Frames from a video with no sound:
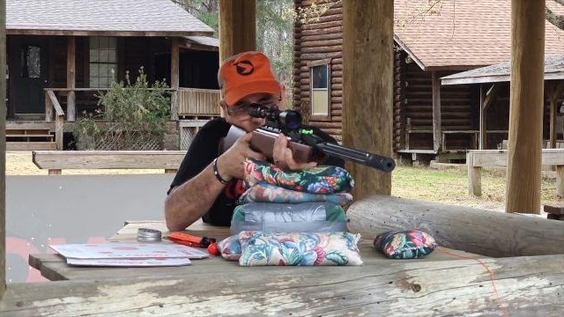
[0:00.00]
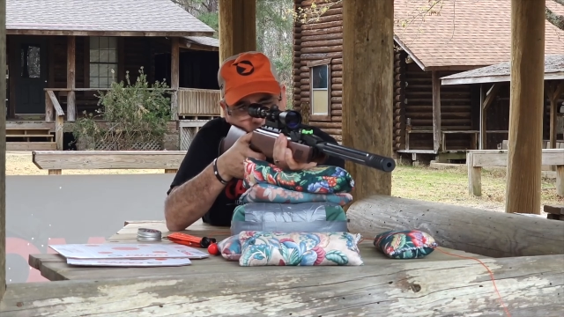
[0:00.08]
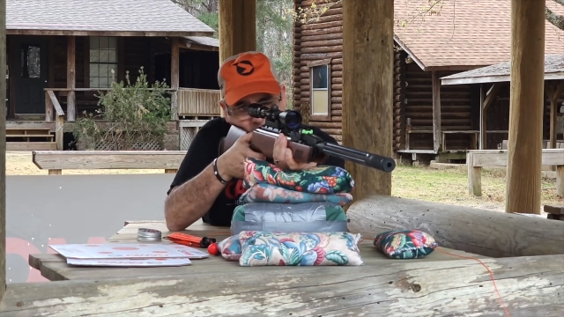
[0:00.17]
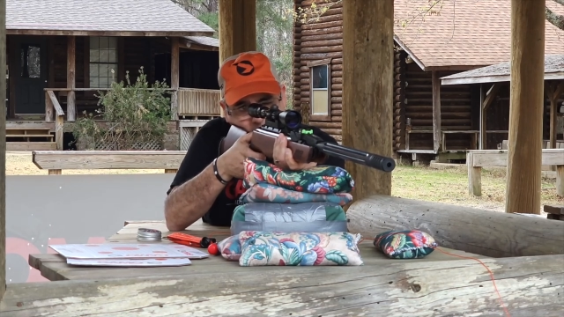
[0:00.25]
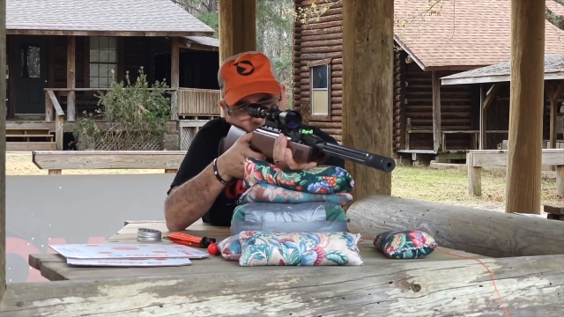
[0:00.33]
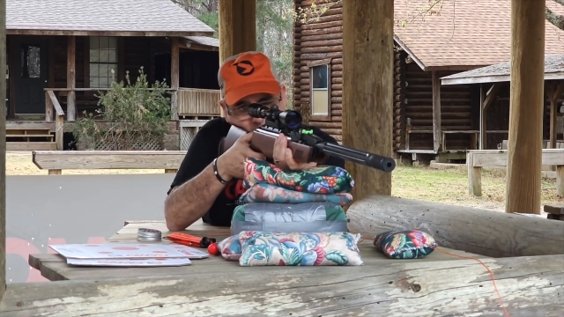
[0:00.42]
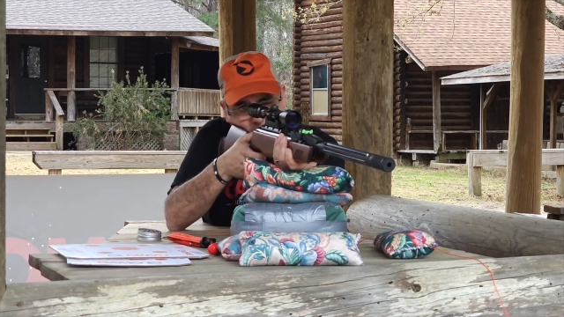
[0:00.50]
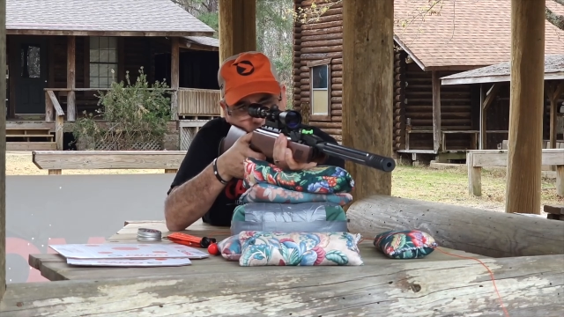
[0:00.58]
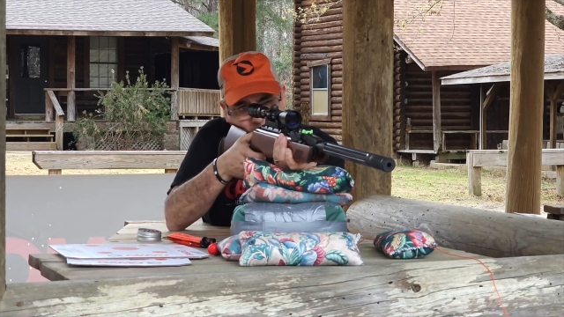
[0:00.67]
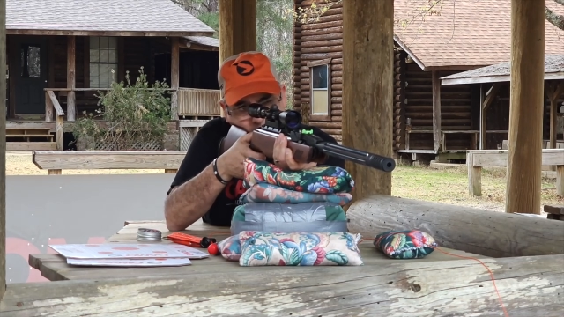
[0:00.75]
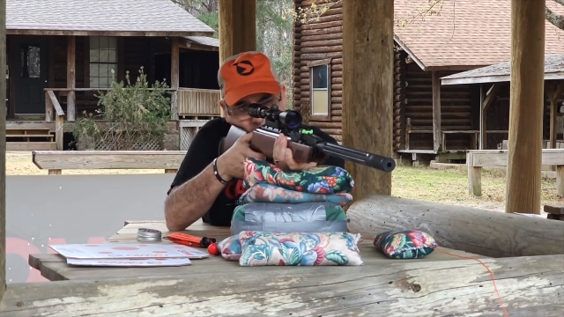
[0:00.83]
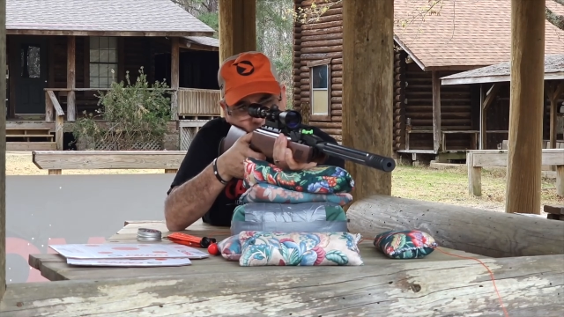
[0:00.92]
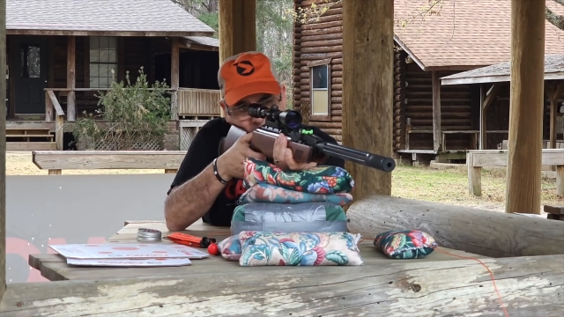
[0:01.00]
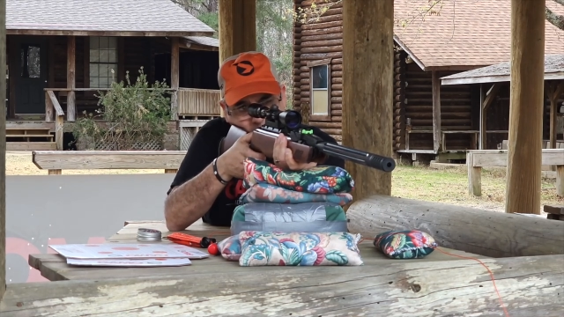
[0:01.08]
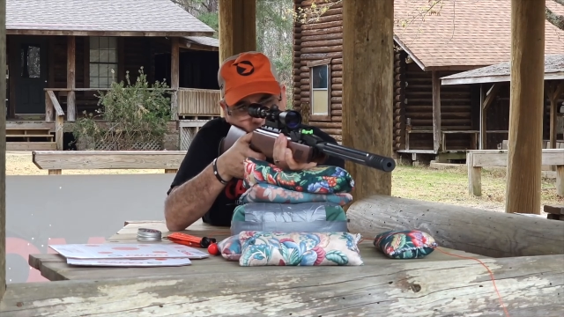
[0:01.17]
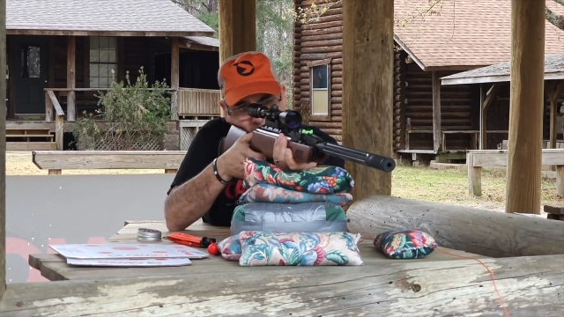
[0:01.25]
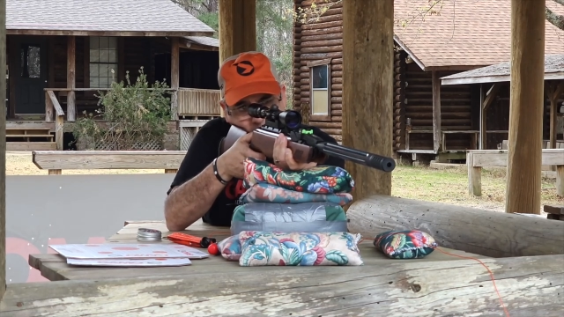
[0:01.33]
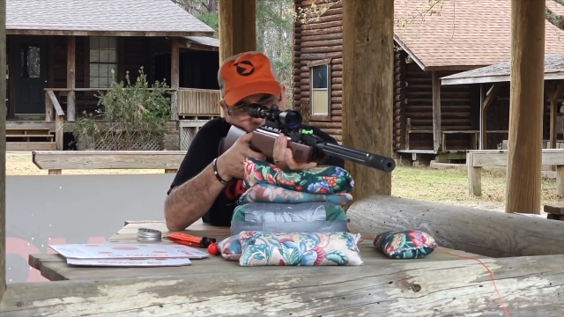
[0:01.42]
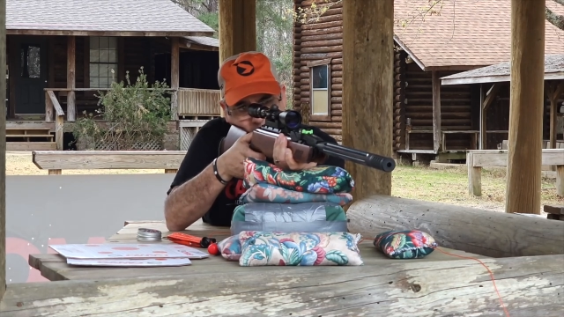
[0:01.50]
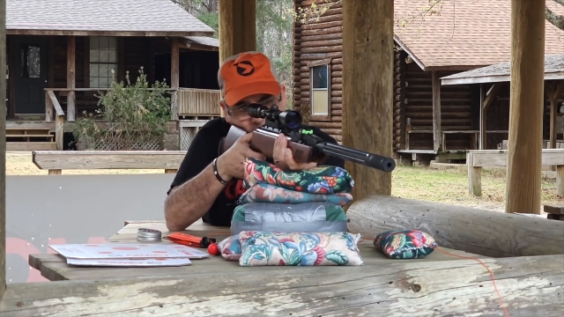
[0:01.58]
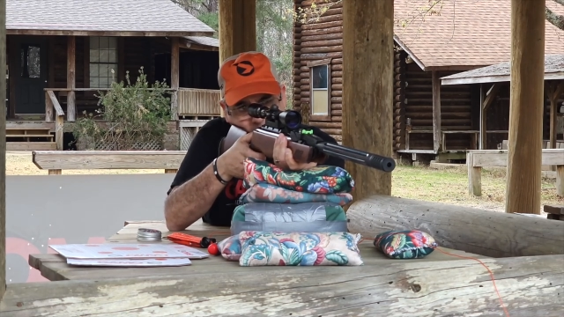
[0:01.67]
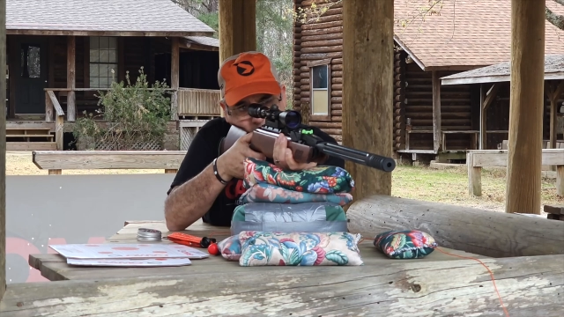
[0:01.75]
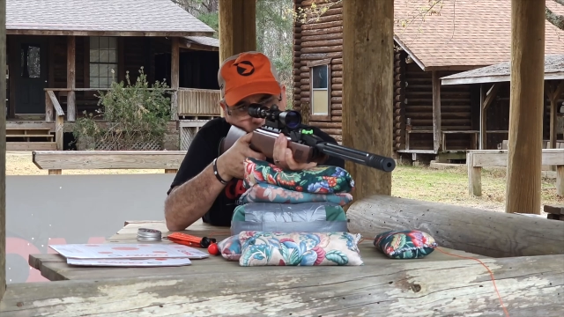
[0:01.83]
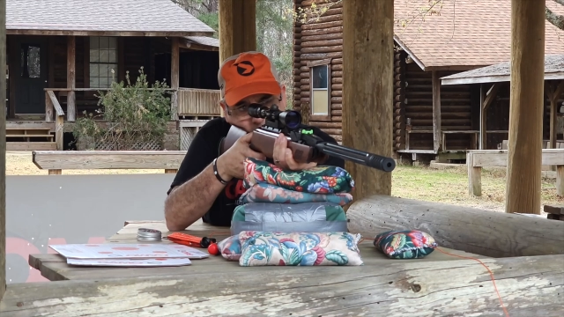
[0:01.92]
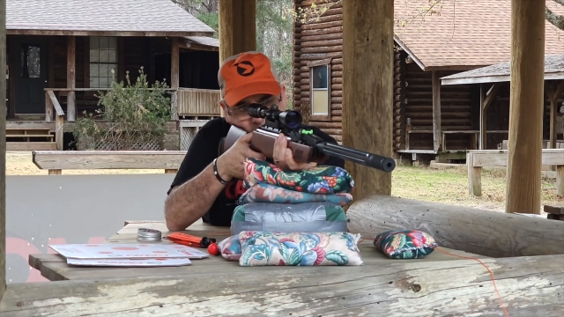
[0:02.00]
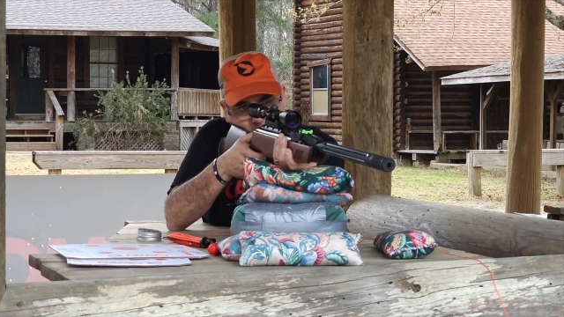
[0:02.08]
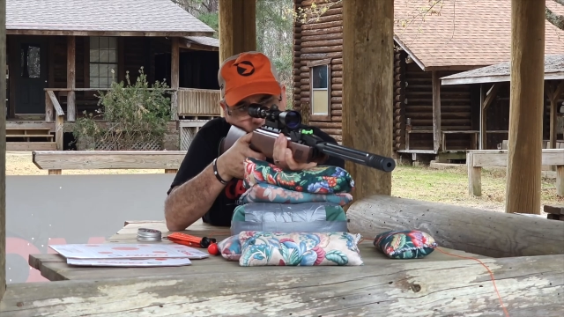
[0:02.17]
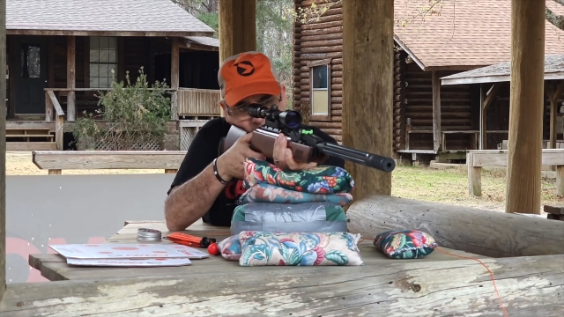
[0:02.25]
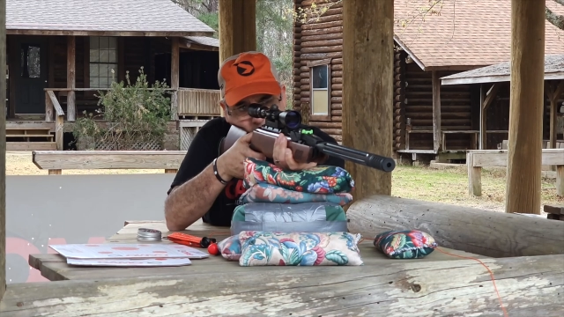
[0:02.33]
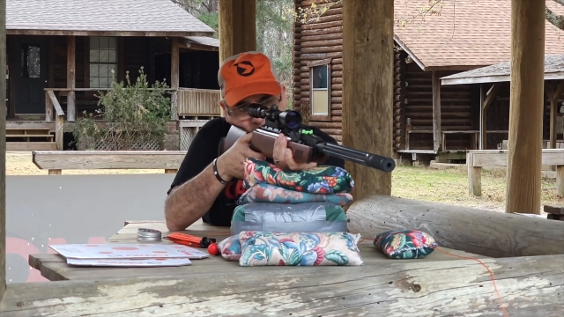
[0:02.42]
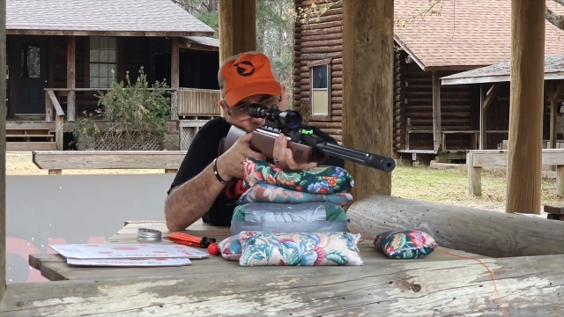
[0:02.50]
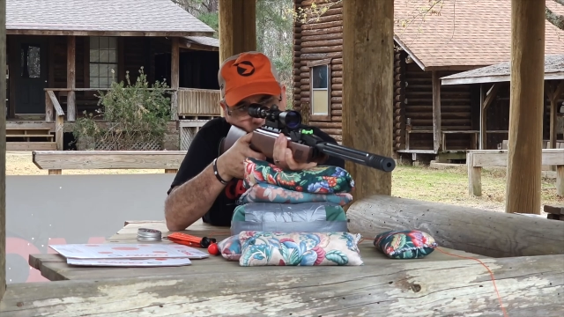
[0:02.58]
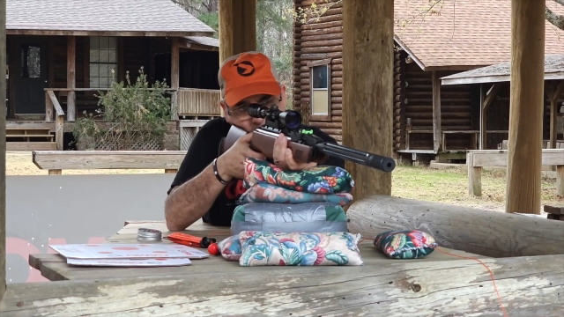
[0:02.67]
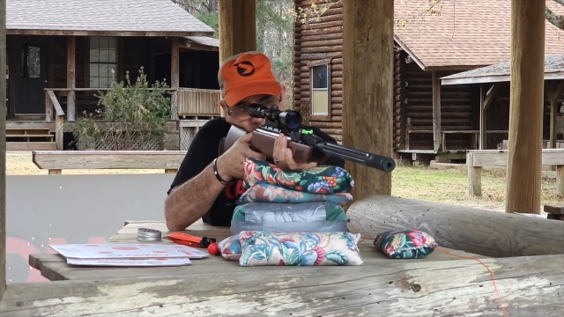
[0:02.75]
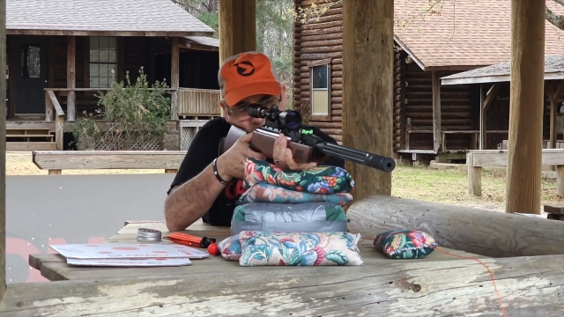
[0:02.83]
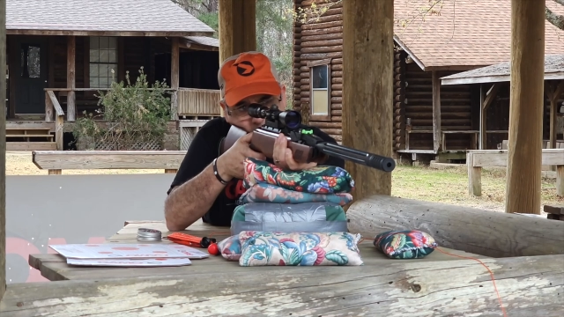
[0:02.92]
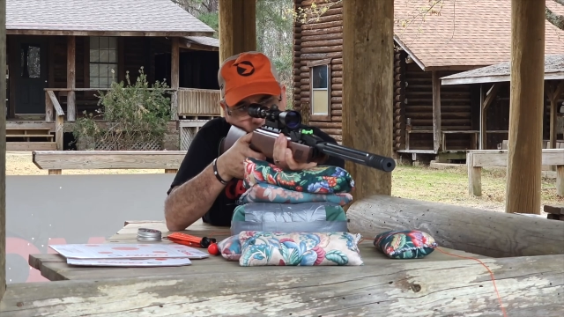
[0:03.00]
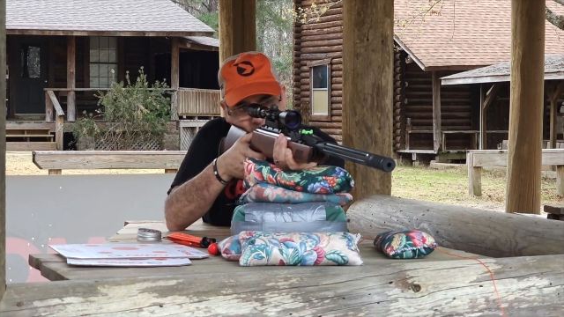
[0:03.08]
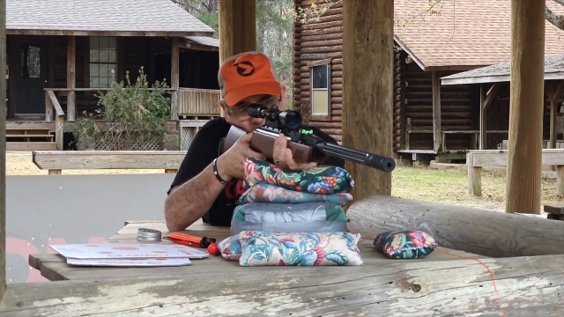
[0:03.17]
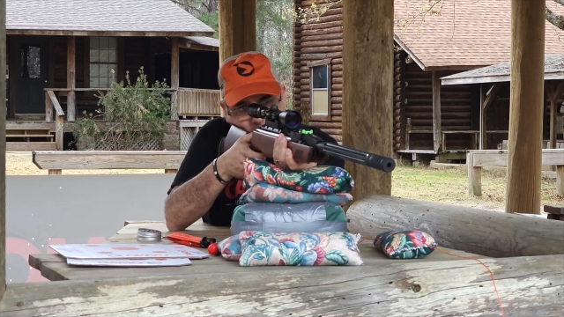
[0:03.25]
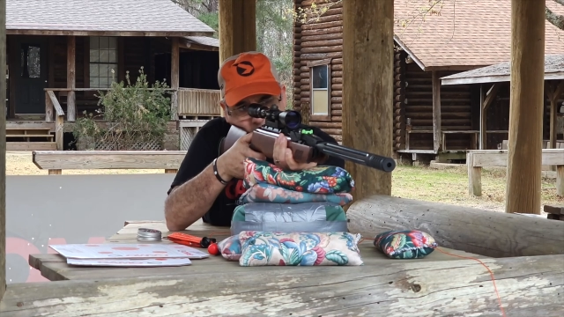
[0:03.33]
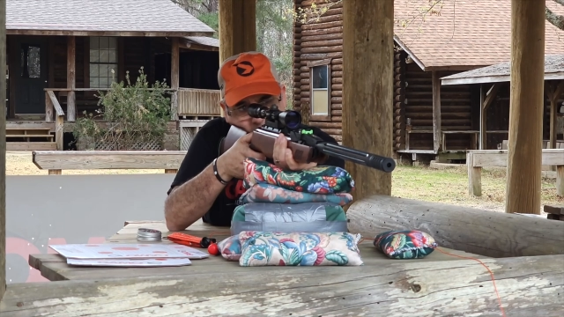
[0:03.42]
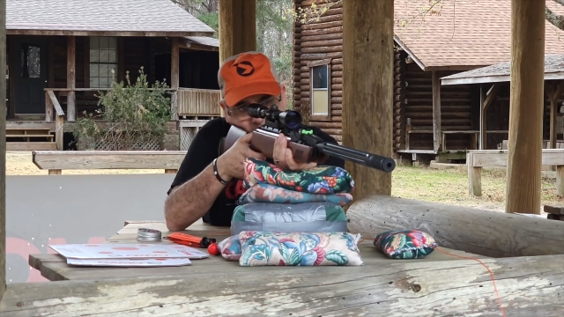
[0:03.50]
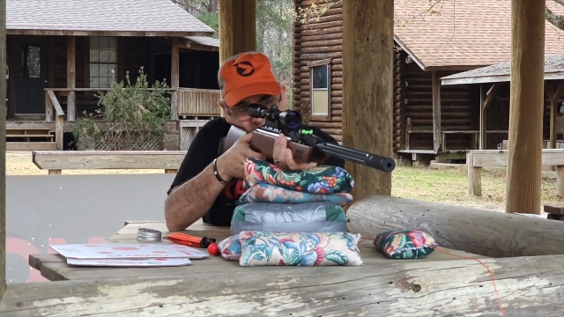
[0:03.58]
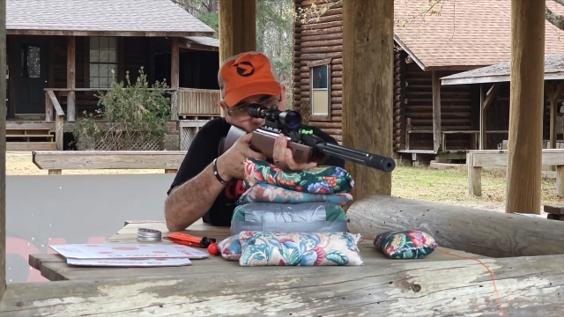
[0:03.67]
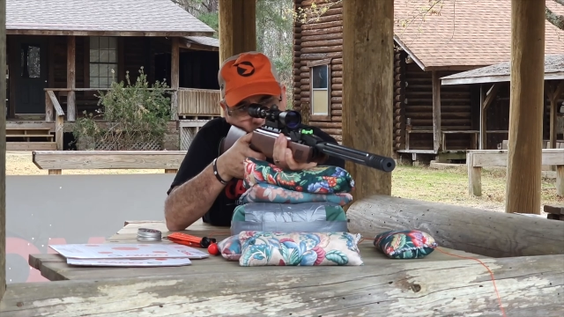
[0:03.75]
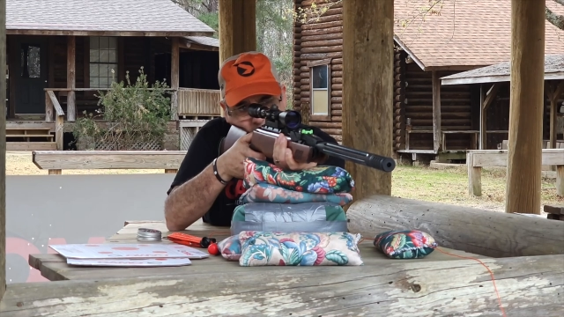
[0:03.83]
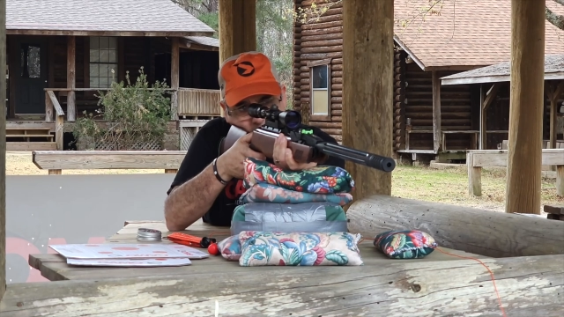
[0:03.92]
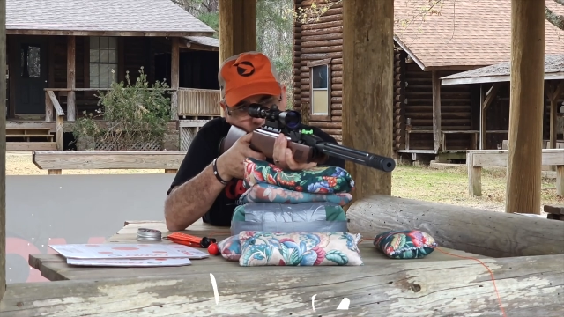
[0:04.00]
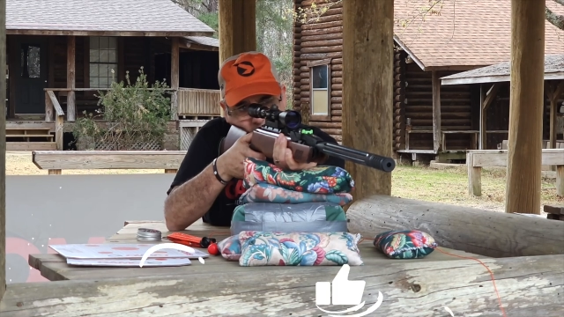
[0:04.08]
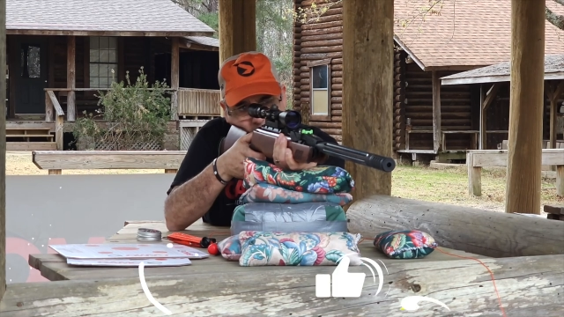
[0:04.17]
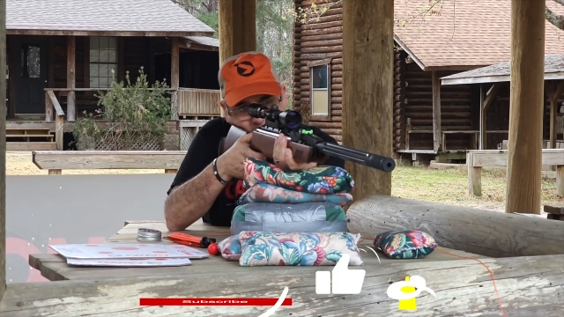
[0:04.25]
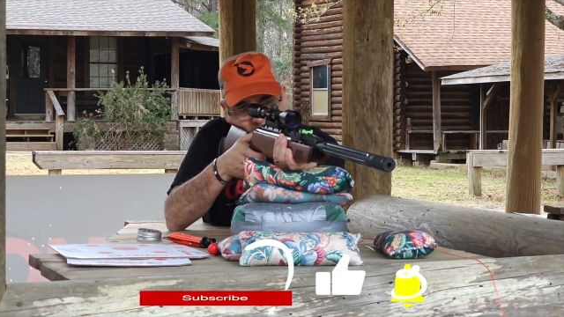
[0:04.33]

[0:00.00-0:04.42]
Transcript: No face is visible, so there are no lips to read.